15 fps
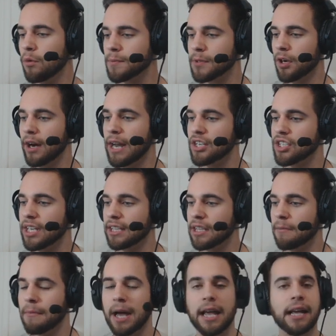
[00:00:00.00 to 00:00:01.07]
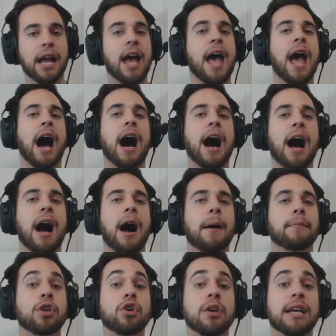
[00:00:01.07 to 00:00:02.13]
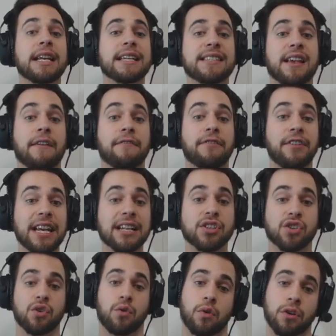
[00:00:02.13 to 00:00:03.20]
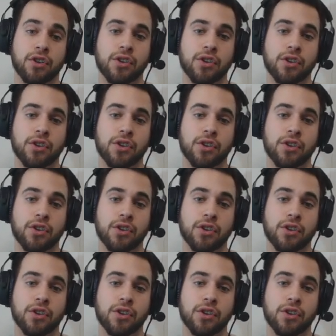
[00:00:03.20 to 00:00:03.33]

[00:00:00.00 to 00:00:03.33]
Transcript: oops, sorry, I just hit the mic, it is Venusaur.